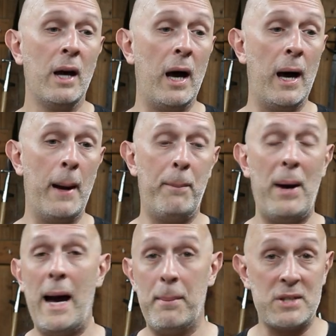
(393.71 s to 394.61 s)
uh,
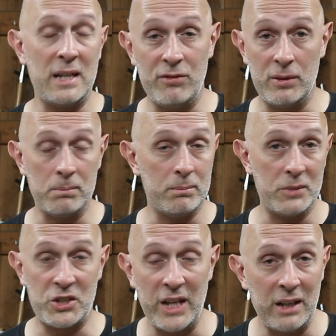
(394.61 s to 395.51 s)
perhaps even
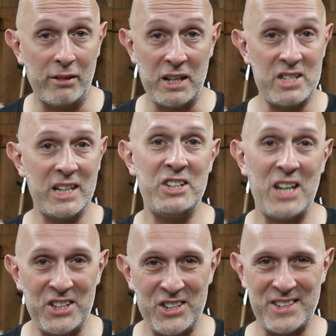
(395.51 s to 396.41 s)
machinery, siege
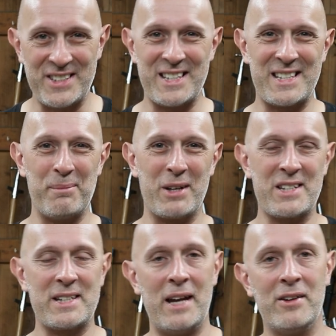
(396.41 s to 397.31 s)
engines to some
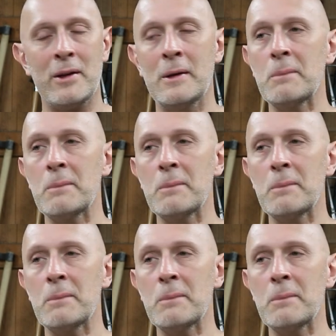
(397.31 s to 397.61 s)
extent.